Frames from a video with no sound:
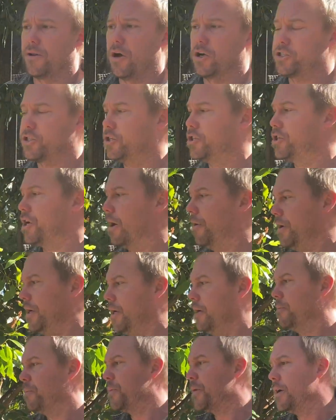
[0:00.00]
lost a
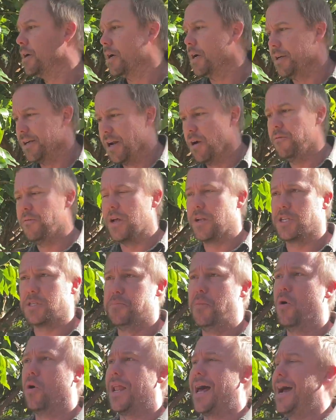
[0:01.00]
joey, at a
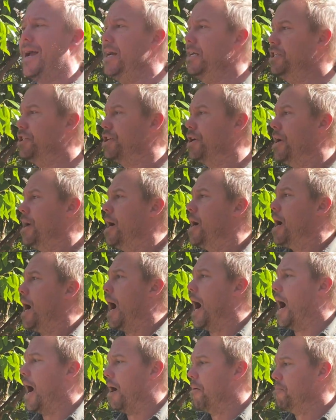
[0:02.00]
small age,
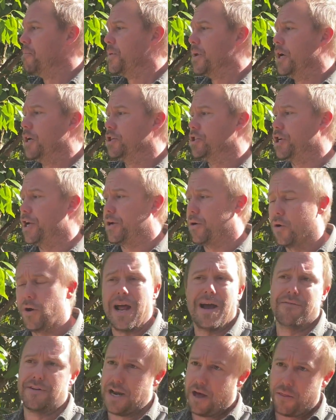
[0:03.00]
she could
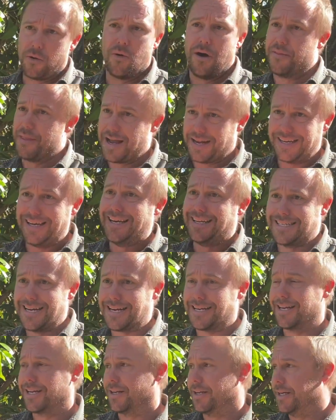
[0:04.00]
have another one that year,
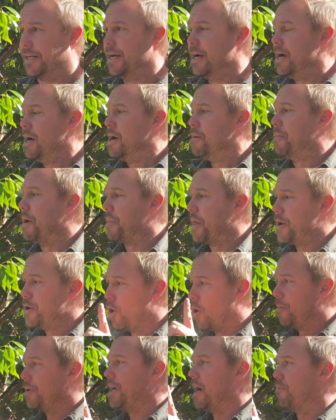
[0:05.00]
technically. But they
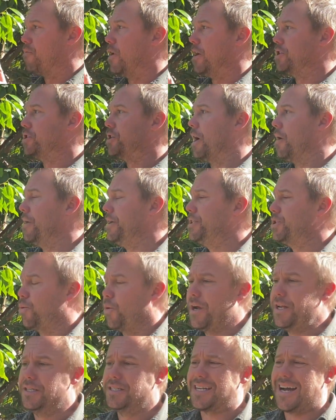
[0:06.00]
normally have 1 joey.
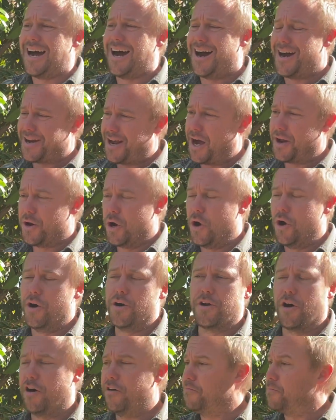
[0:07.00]
Twins aren't
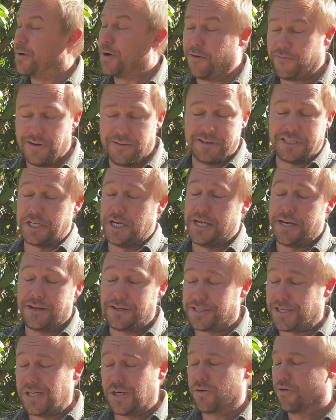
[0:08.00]
unheard of, but I've never seen it.
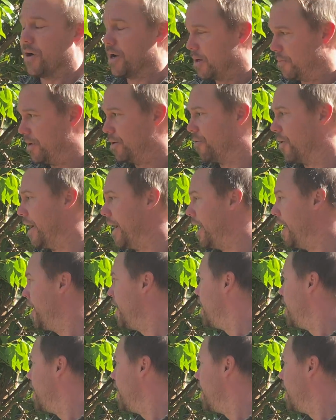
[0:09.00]
It's incredibly rare.